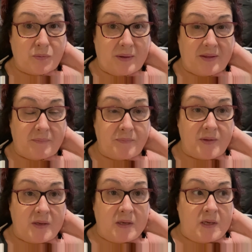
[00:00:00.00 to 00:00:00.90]
weather.
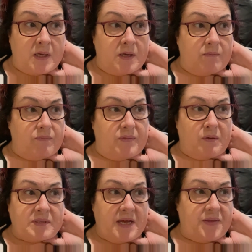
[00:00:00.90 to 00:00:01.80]
There
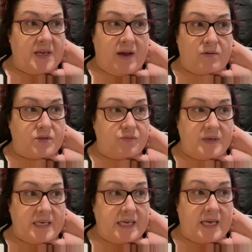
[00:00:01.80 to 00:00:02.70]
was nothing else
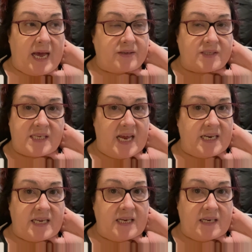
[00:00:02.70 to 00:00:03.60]
really
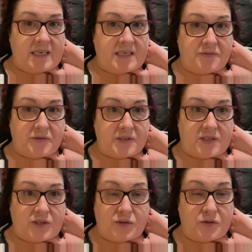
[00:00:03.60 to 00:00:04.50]
outstandingly different
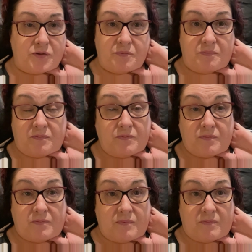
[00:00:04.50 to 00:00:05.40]
to
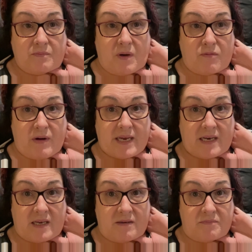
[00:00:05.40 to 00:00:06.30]
my
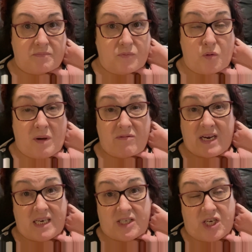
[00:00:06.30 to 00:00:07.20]
regular
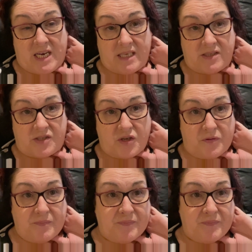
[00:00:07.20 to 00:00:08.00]
check-ins. So